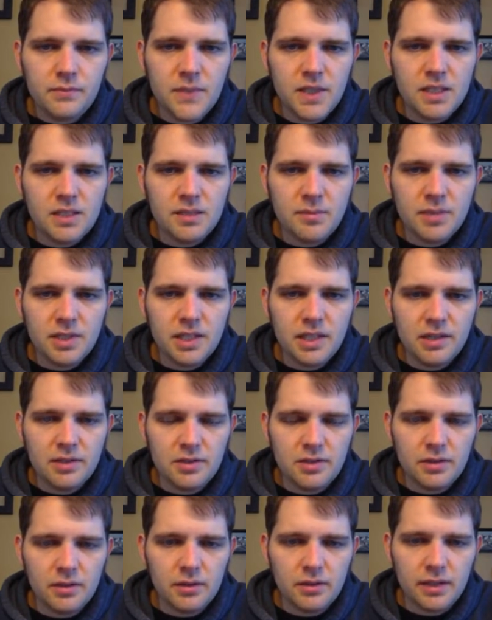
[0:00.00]
some
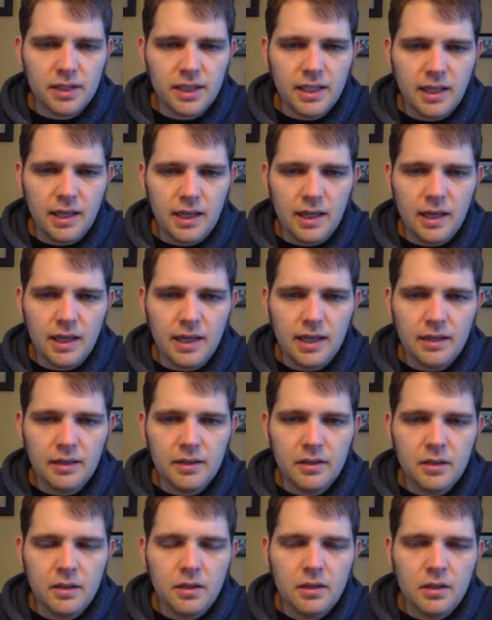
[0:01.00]
decisions early on
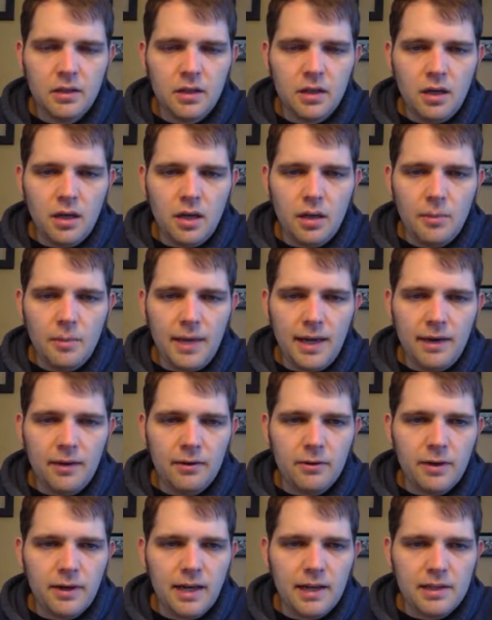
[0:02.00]

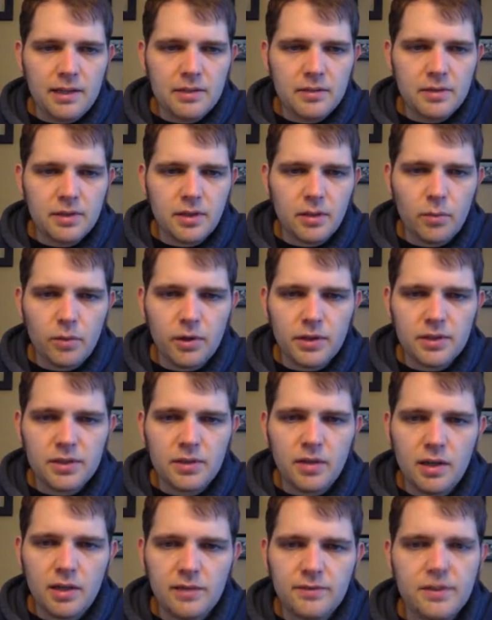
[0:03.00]
about how this was going to work. So
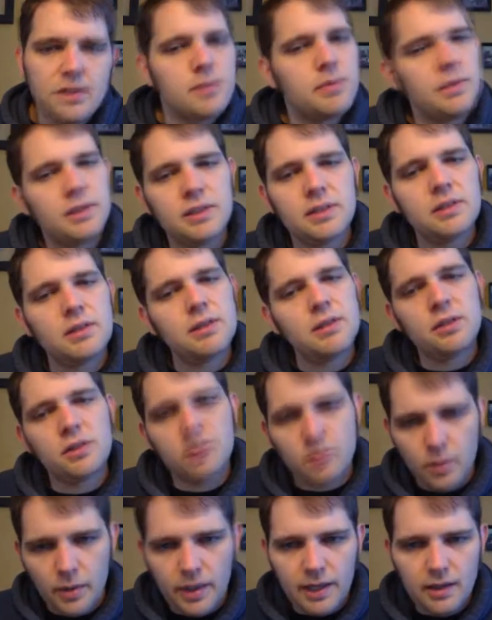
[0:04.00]
all of these buildings are
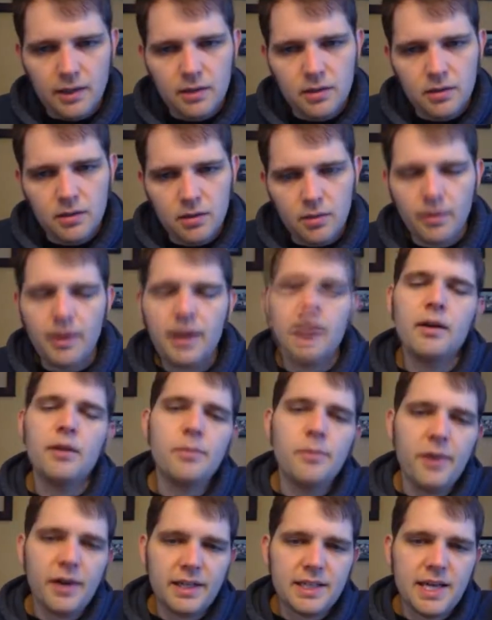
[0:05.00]
square, or
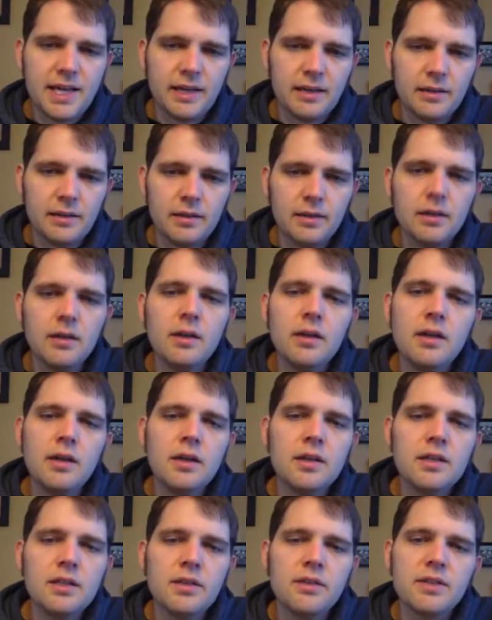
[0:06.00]
rectangular.
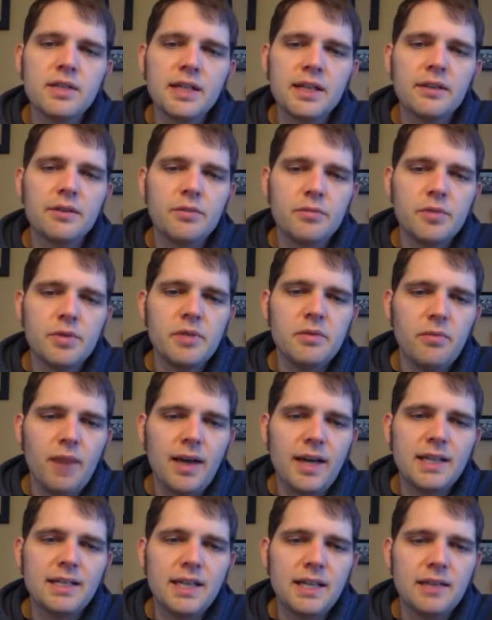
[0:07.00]
So there's like 3
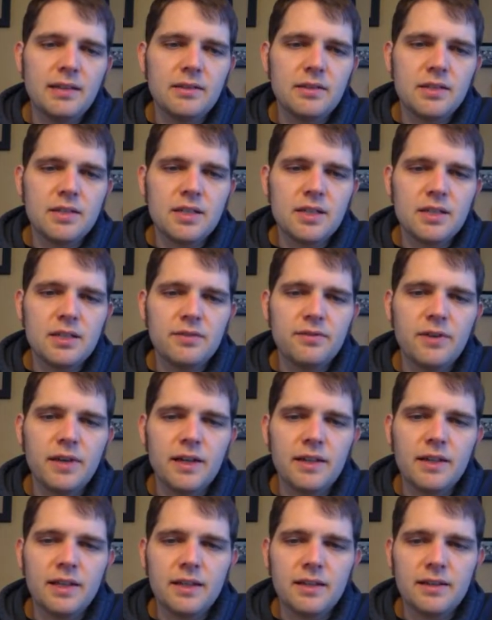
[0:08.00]
rectangles that
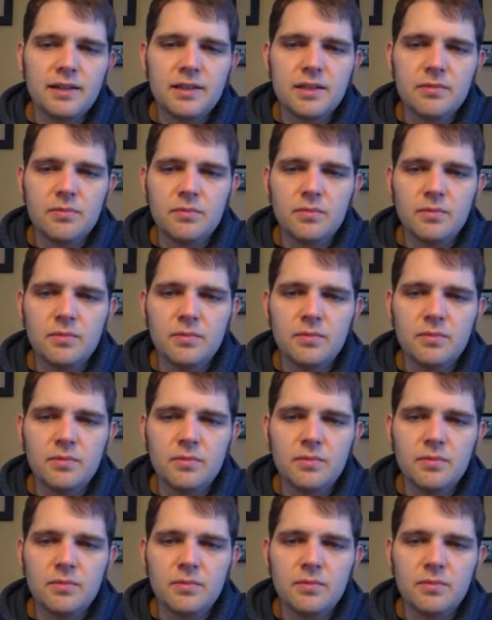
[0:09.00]
define like this,